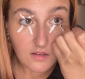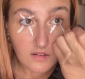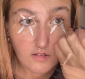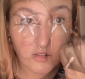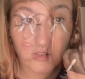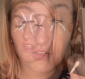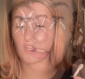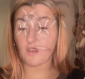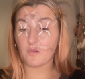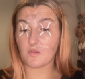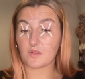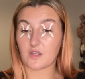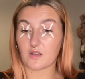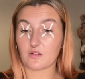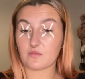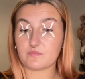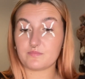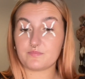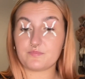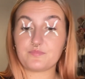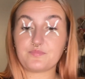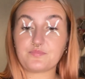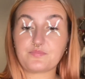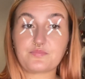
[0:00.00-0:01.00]
There we go.
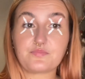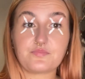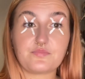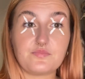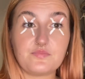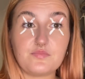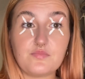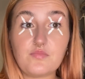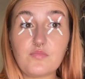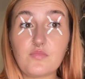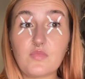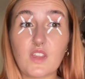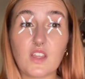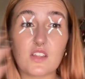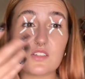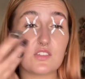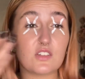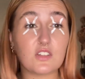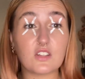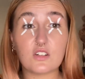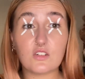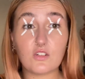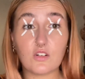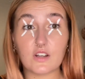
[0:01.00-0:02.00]
So
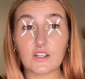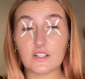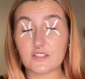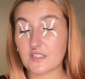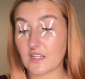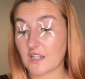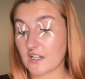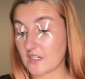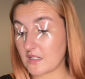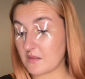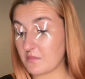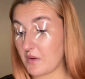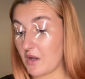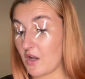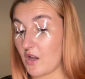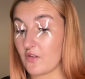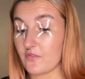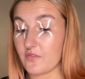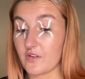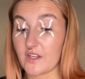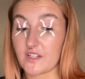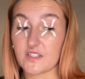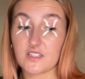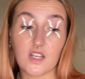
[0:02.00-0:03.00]
they're not exactly
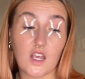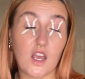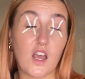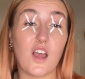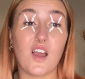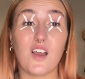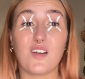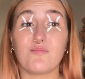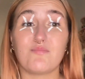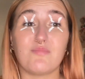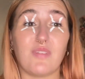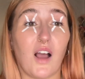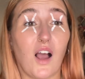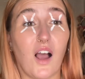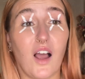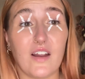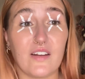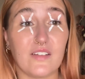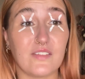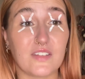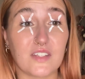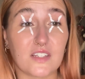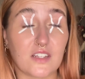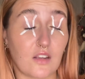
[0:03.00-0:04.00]
perfect, but I
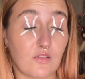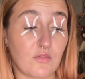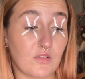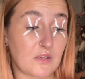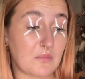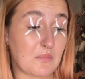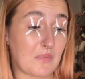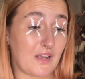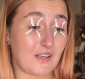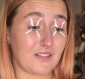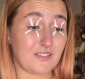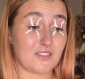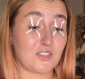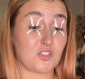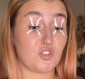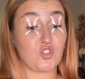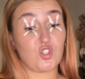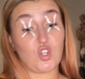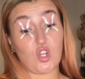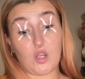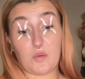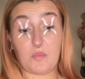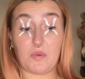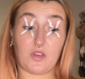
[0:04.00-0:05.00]
don't think that really matters,
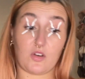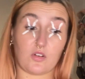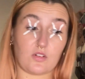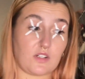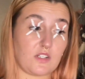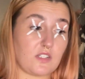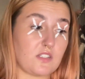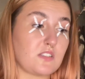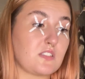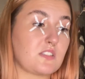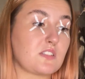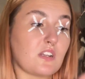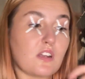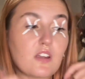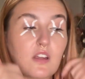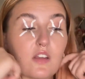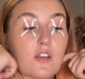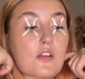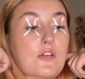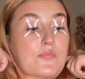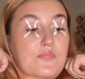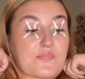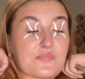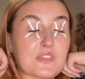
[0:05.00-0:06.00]
to be honest.
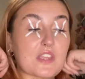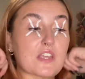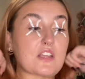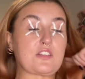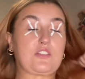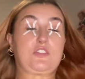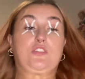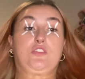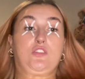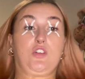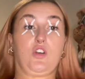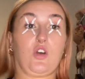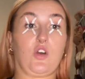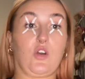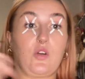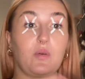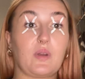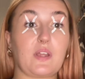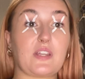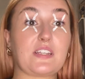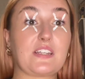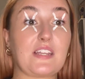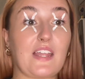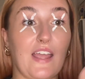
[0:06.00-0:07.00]
So
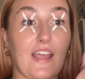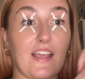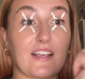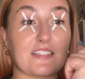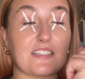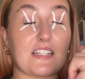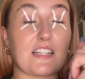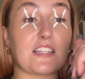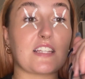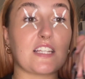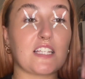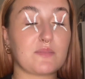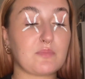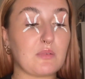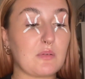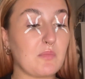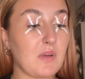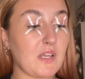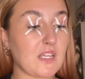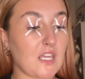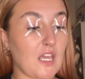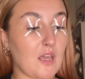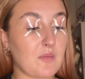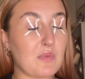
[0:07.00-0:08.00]
next, this bit
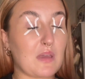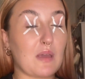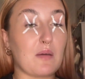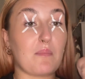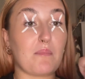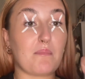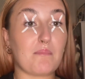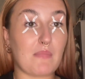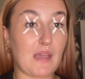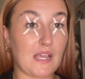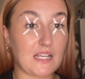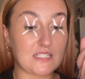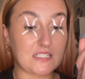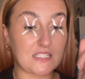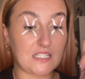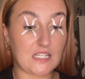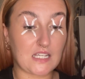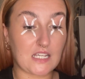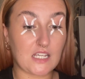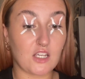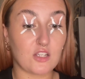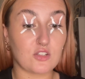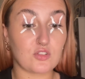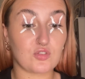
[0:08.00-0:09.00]
might get a bit
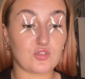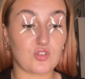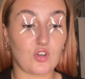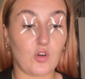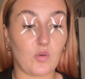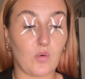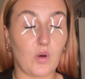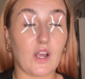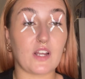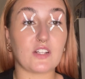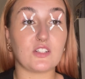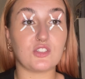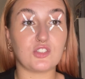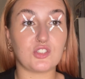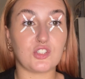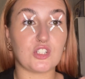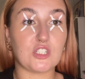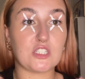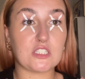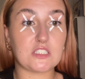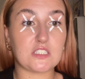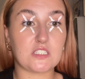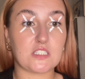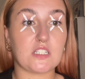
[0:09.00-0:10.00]
messy, so I
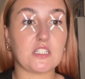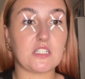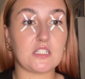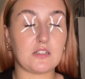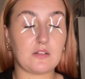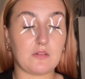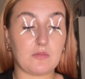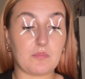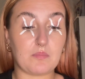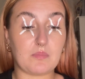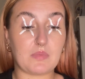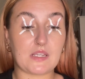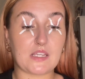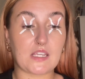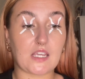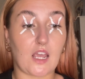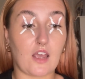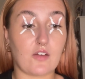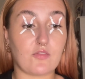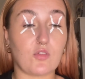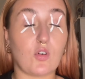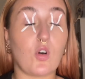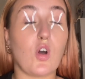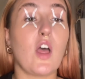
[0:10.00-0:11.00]
just be
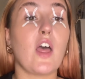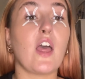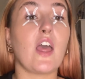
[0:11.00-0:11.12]
careful.